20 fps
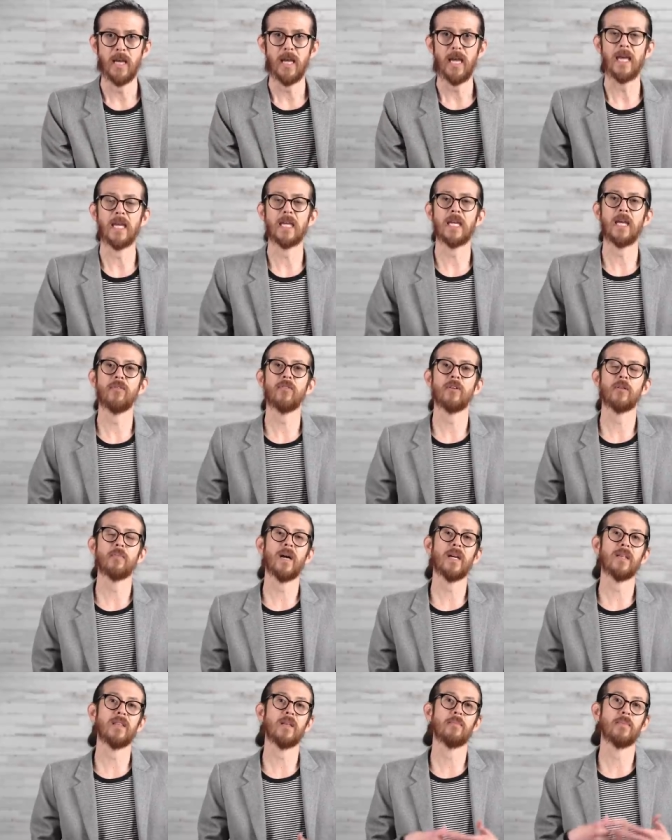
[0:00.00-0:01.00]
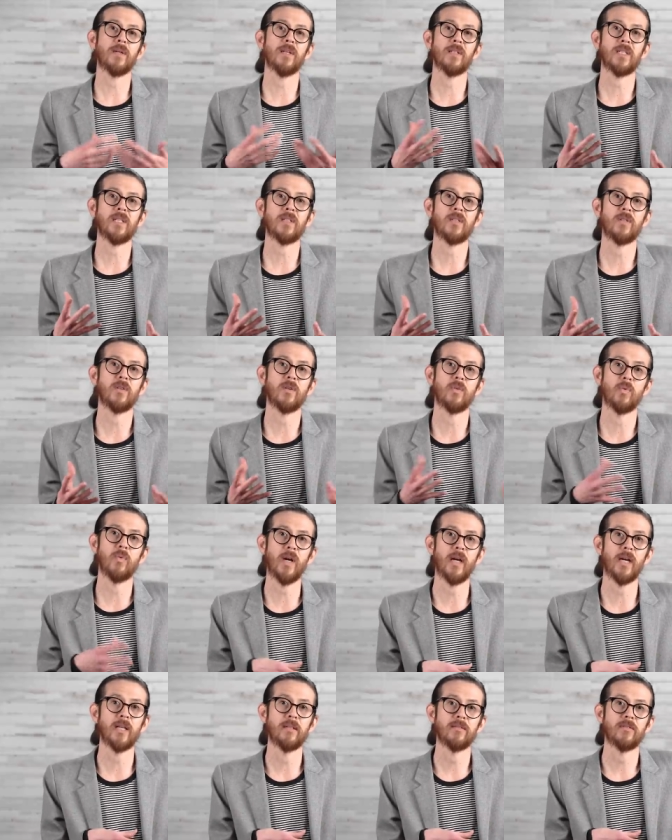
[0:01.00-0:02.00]
and give your body the ability to do
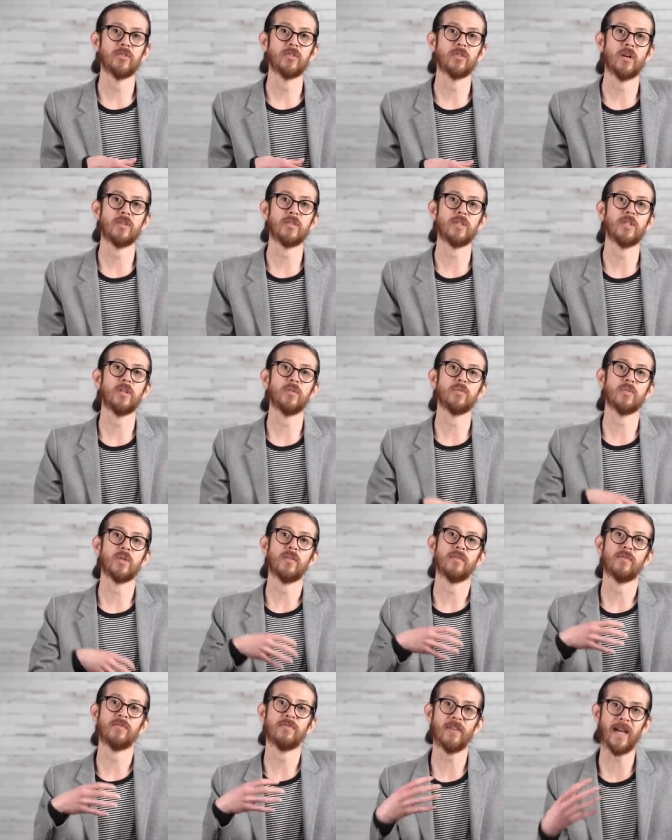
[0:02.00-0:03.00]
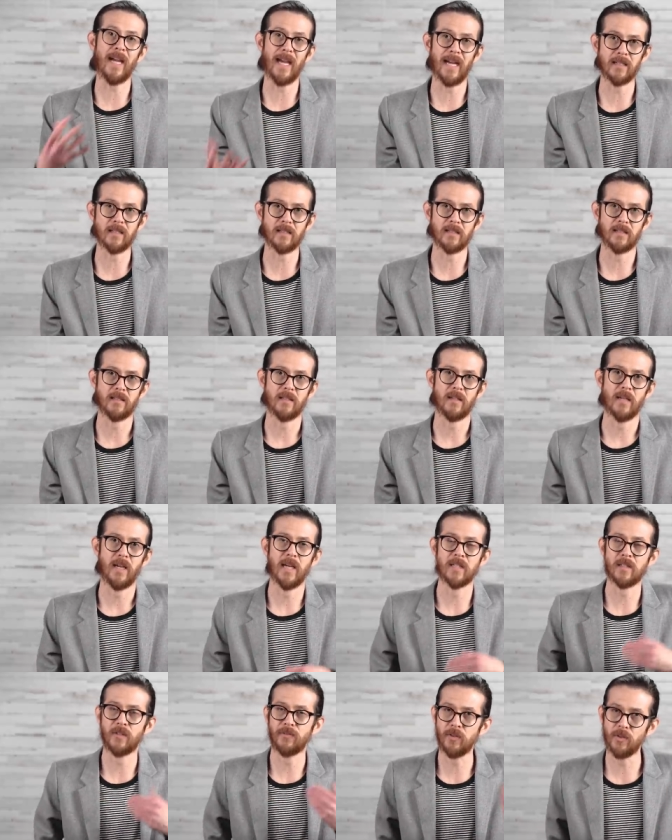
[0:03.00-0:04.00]
what? Start to use fats
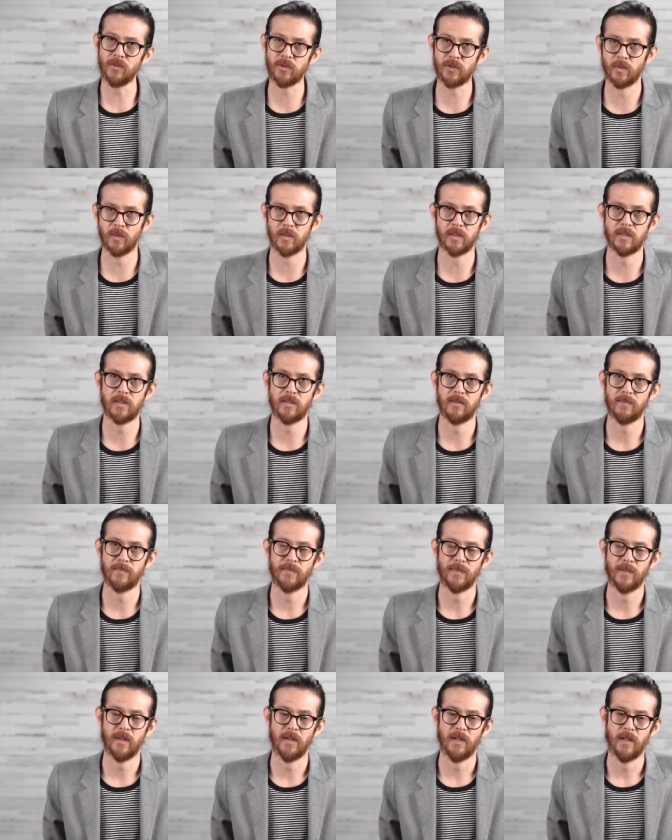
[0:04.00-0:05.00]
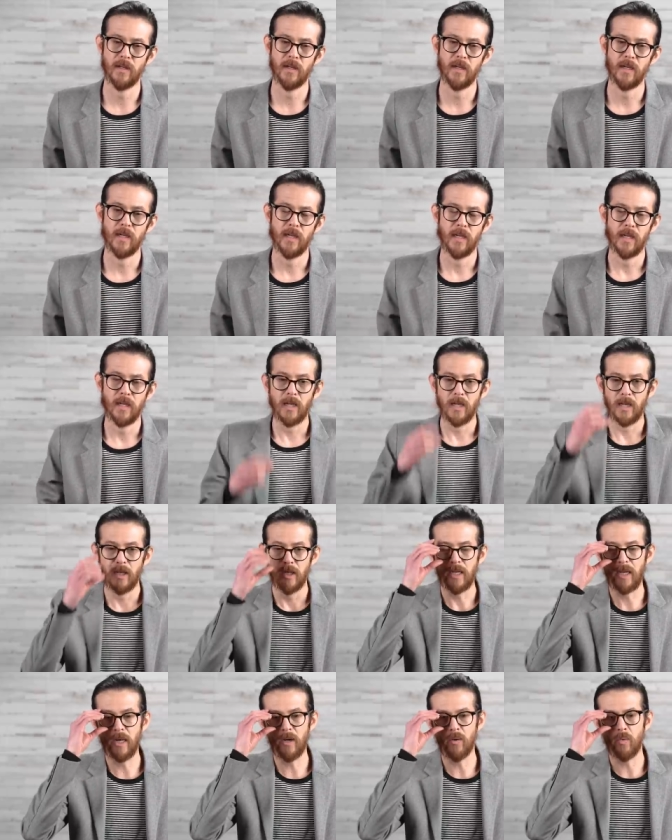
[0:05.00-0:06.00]
as a fuel source.
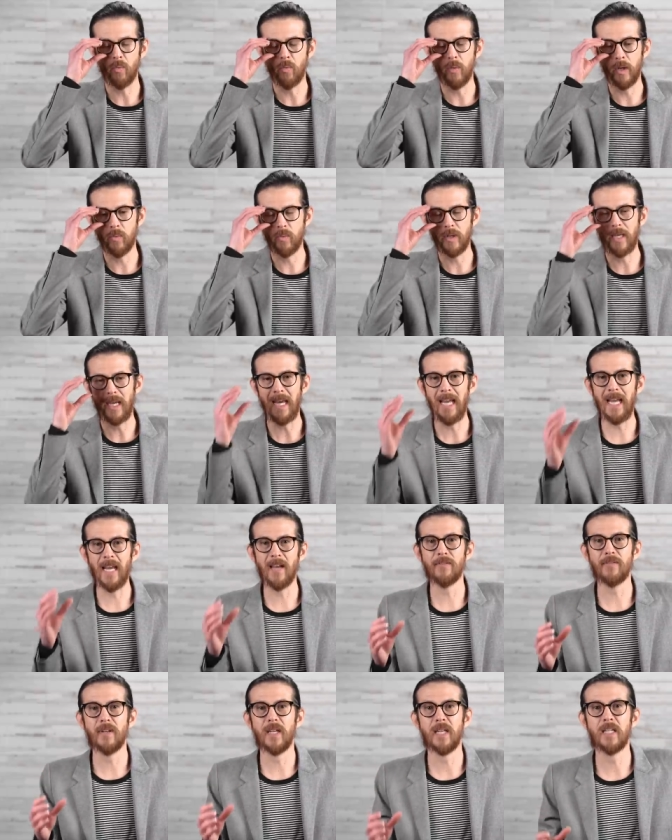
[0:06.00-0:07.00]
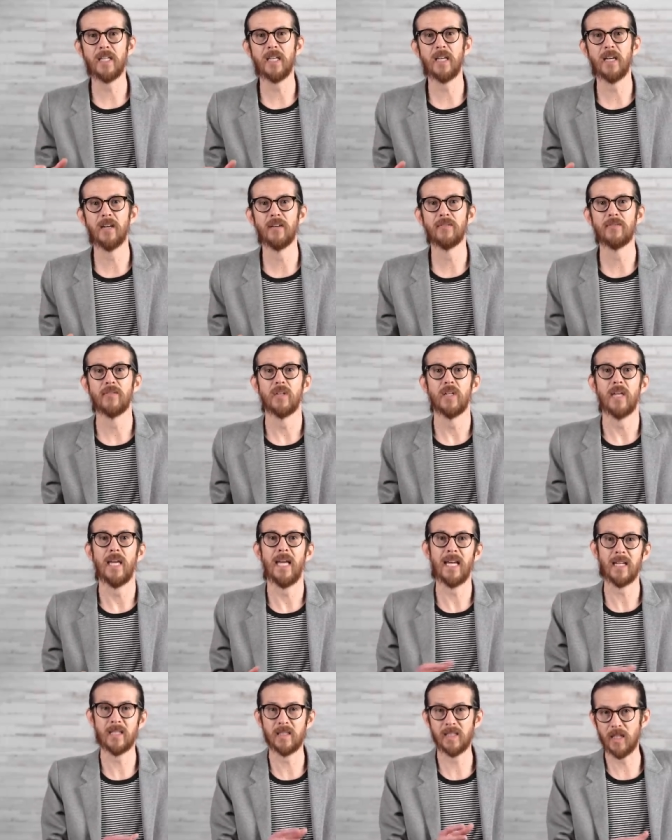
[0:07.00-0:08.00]
Now, when we have any of
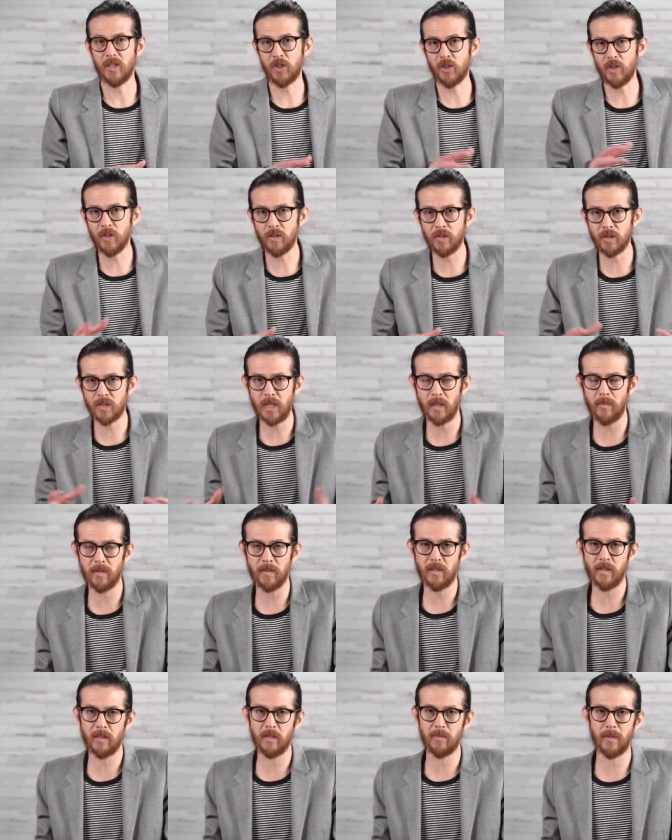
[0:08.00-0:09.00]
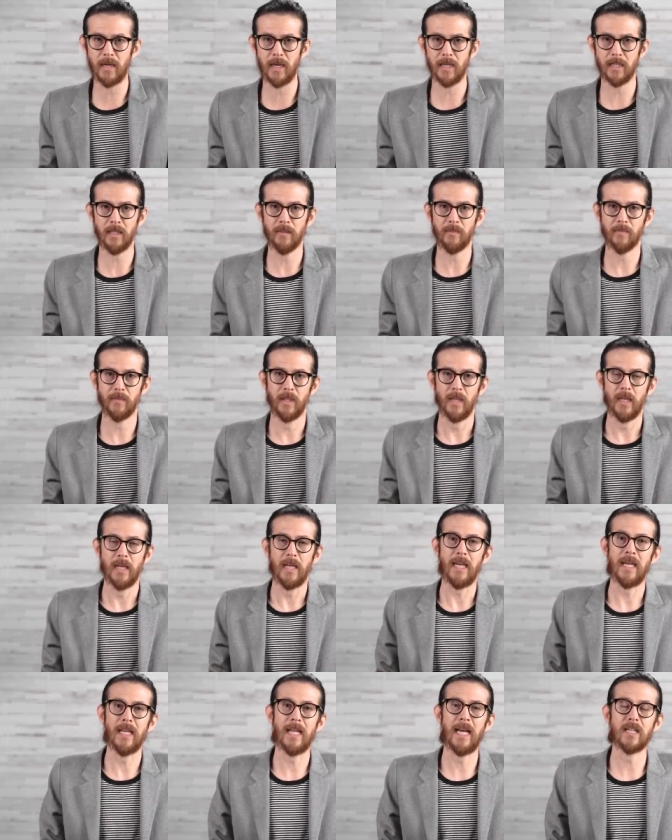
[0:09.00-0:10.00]
excess sugars coming to the body,
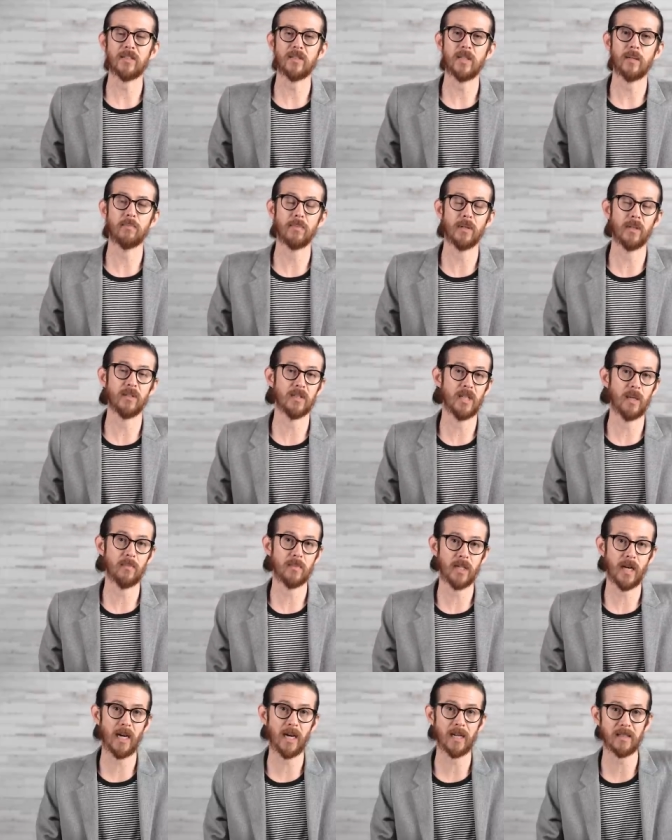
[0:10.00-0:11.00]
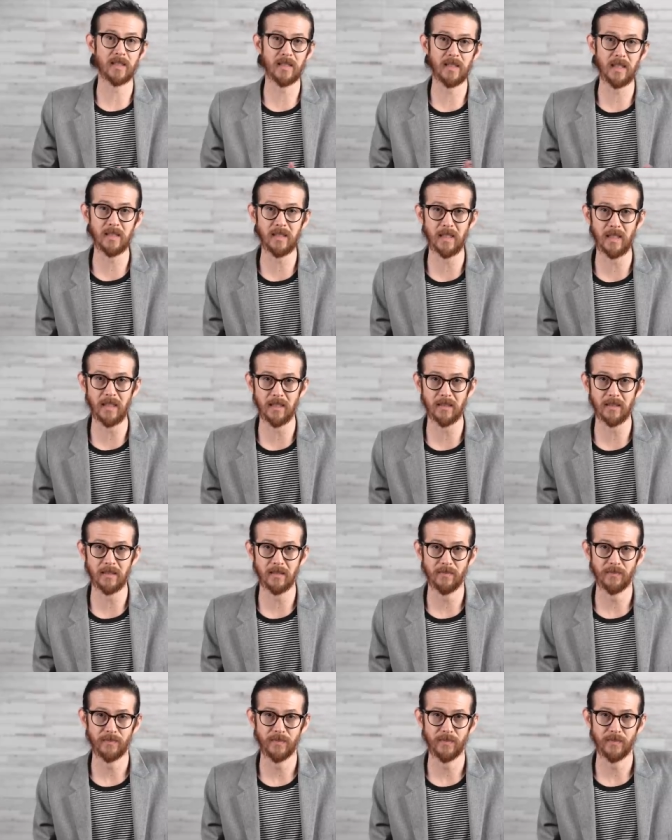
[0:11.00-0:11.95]
it actually builds up toxicities